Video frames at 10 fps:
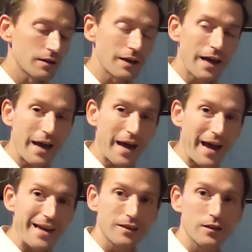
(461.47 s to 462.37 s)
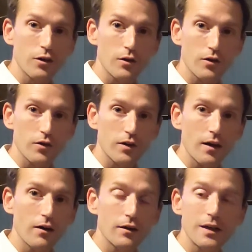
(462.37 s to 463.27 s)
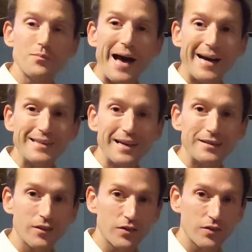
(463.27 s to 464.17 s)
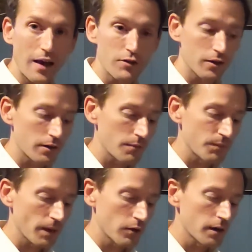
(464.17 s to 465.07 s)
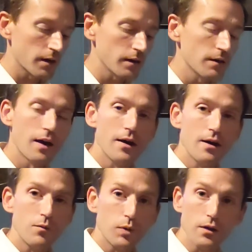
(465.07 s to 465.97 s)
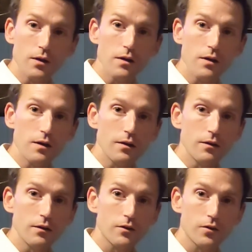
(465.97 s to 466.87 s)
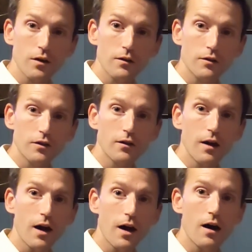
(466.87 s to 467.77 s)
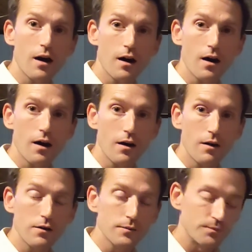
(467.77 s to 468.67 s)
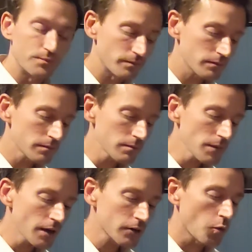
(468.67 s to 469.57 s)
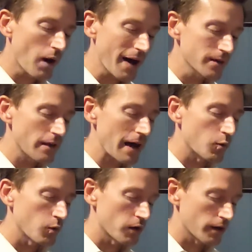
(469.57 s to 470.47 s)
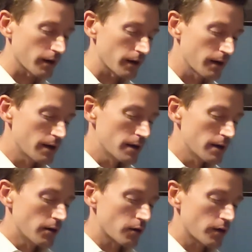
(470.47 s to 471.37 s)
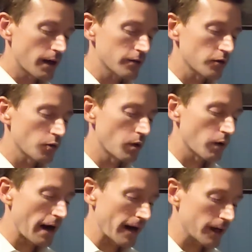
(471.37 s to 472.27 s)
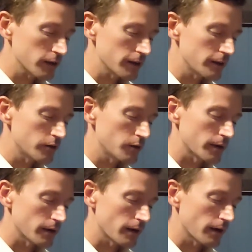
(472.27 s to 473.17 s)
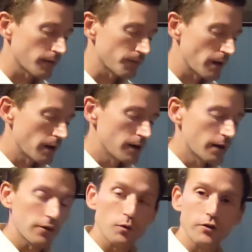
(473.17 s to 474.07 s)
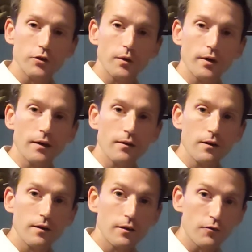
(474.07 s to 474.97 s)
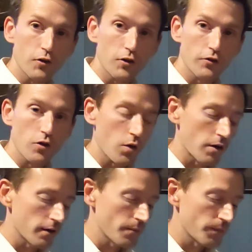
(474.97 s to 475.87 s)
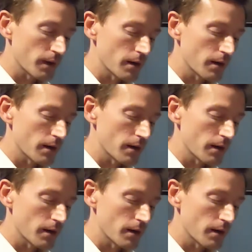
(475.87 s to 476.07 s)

to the 8th note of the scale and then back down to the 7th. Okay? Please search your heart. So why does that work? Okay, so what we're actually doing there is we're doing the 1st chord,